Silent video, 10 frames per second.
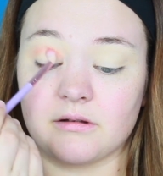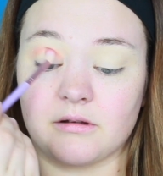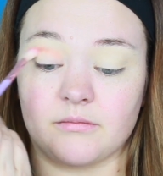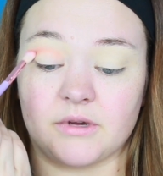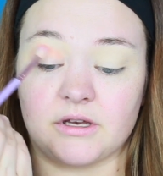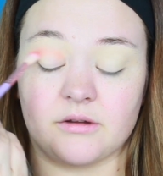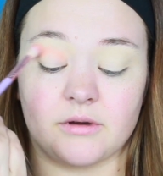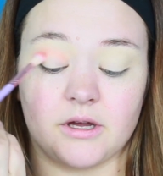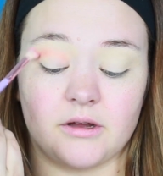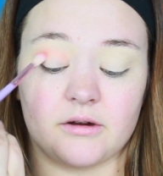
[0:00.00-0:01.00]
might do
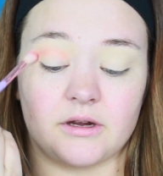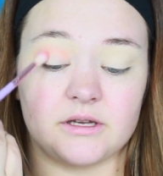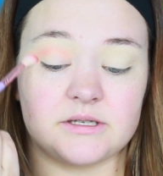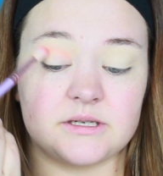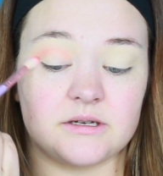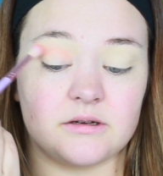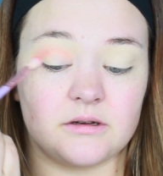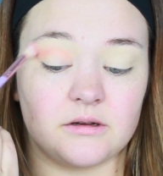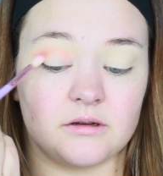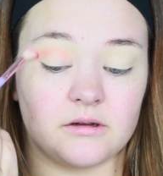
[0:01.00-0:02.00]
a cut crease,
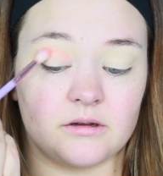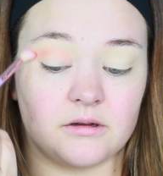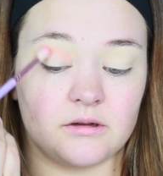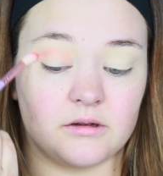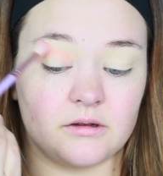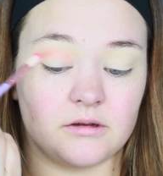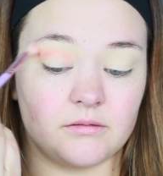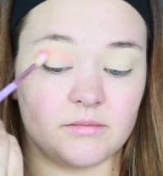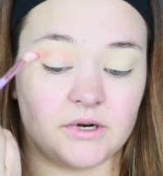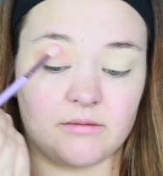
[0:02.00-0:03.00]

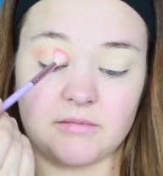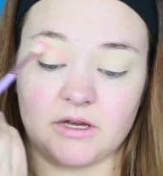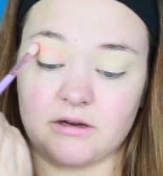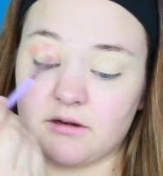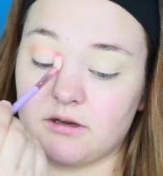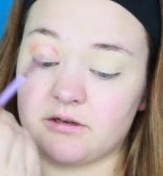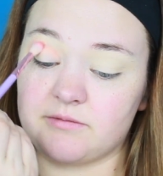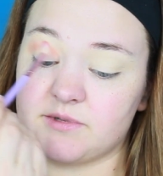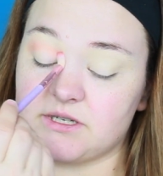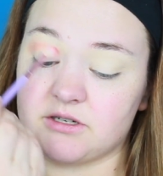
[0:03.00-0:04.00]
but I'm not
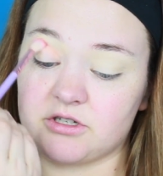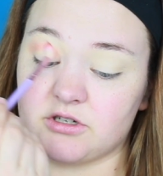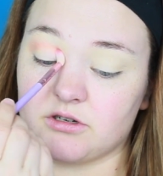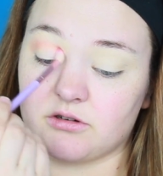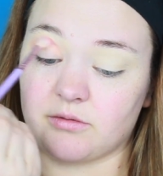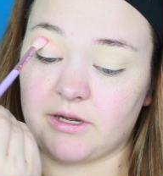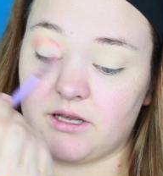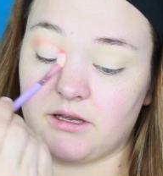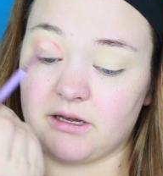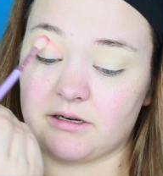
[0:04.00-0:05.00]
100% sure quite
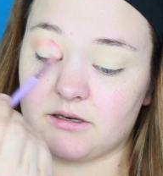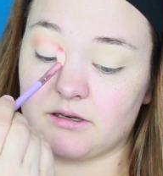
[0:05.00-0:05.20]
yet.